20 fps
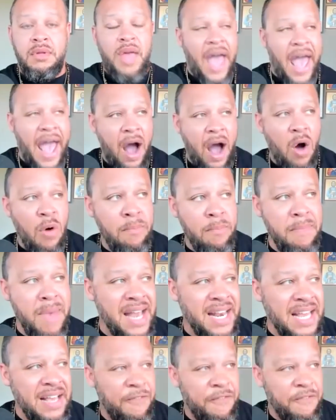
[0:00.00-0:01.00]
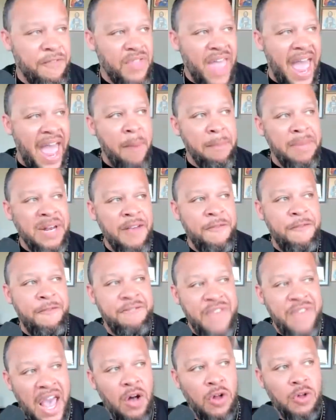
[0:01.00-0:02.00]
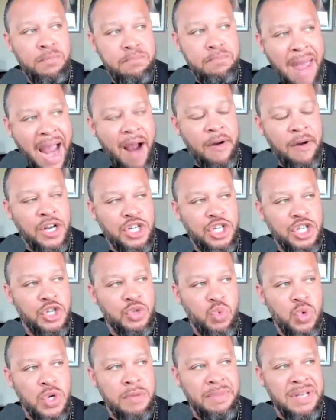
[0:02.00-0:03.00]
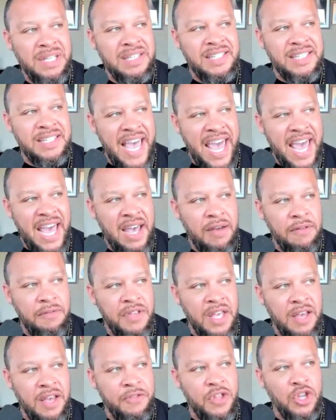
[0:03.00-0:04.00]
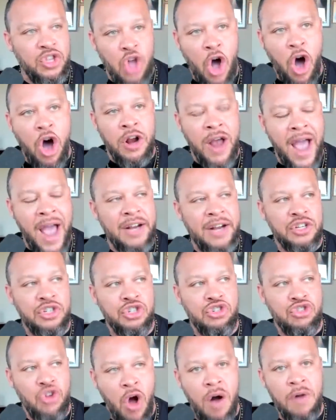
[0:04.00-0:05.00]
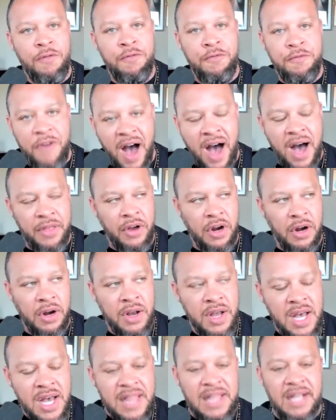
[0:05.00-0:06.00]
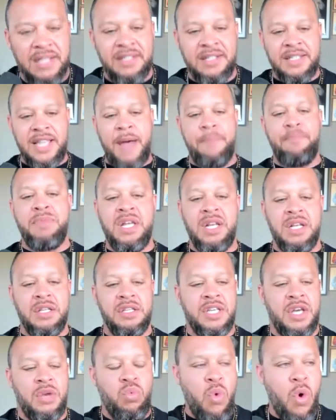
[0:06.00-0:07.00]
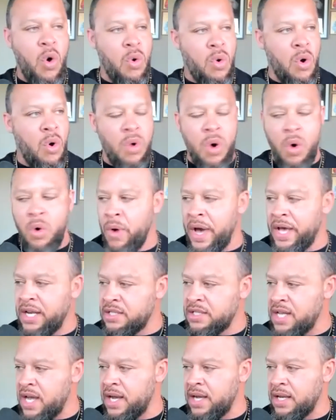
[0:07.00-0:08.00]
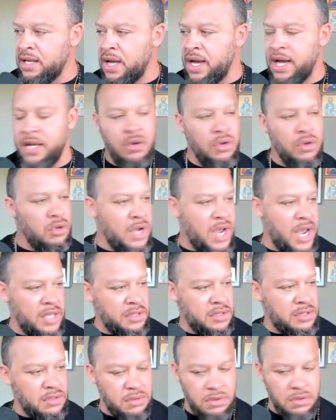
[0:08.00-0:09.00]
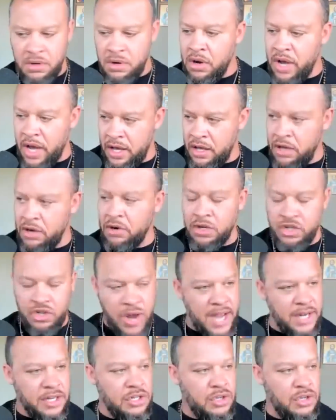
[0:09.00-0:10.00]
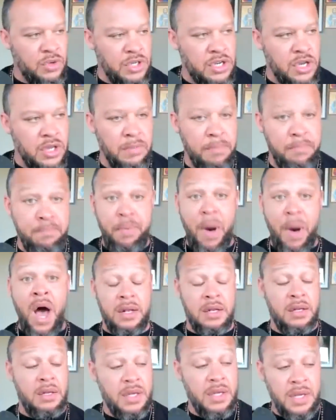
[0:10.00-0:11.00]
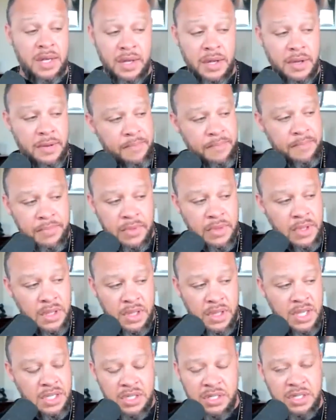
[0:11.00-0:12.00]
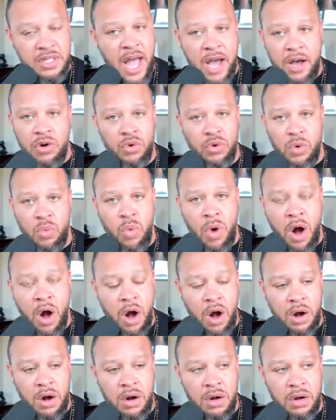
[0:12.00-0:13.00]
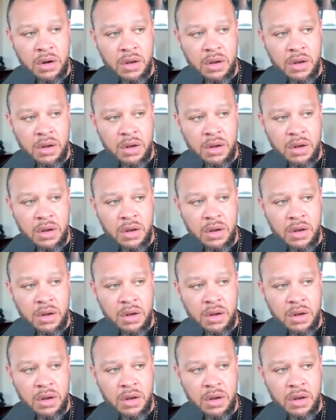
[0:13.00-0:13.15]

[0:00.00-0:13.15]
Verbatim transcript: how many how many failed marriages would have been saved if the daughter had a strong father that stepped in and said, "Whoa, whoa, whoa, wait a second. I know you guys okay, you're attracted to each other, but this is not going to work."